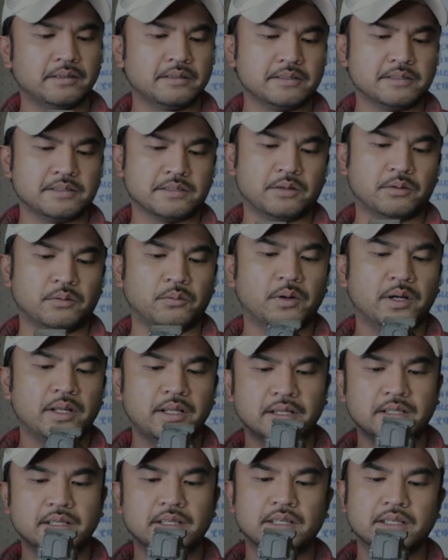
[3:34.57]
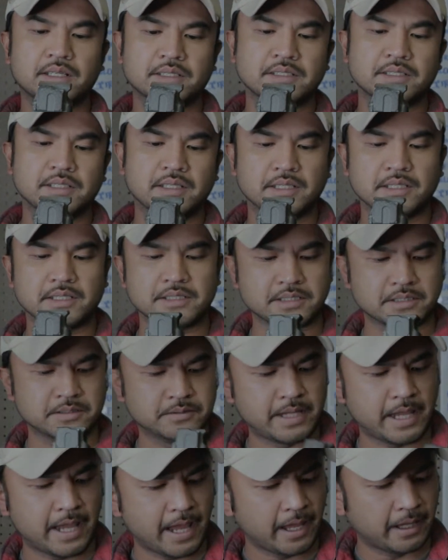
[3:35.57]
So what it is
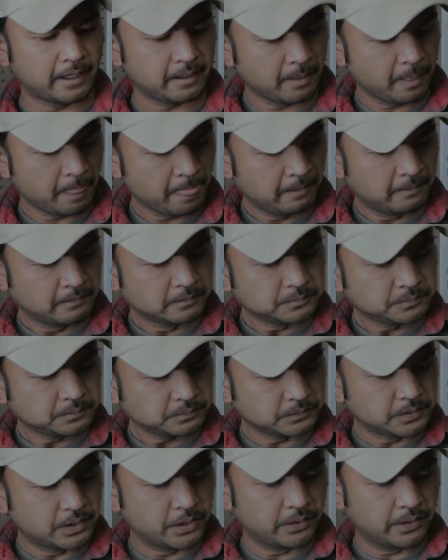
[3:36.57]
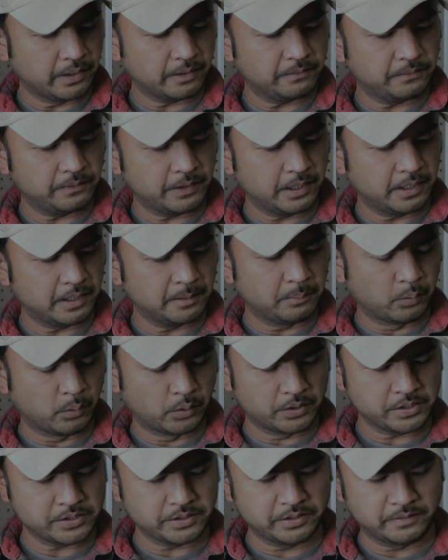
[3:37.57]
that during feeding
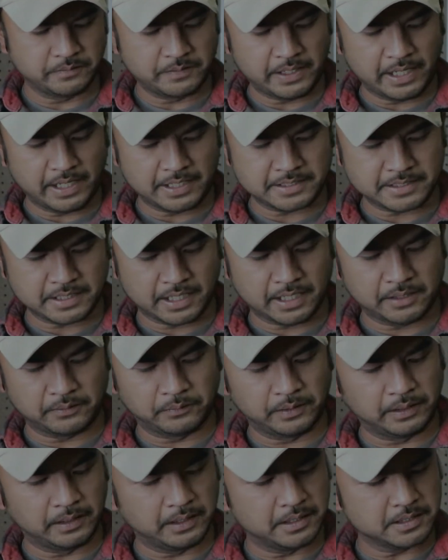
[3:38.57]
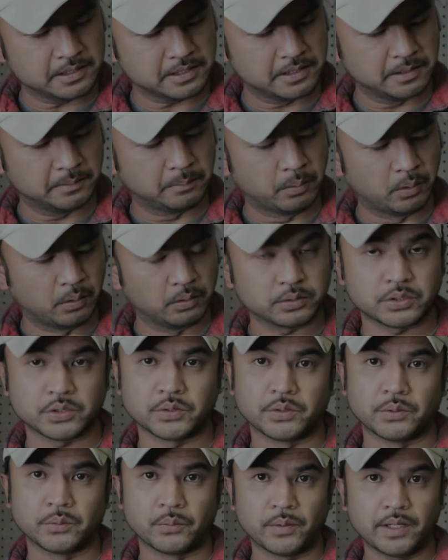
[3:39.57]
portion of it, as I release the bolt
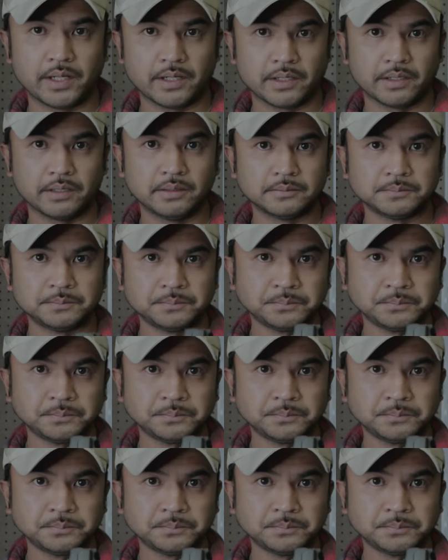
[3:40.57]
to the rear,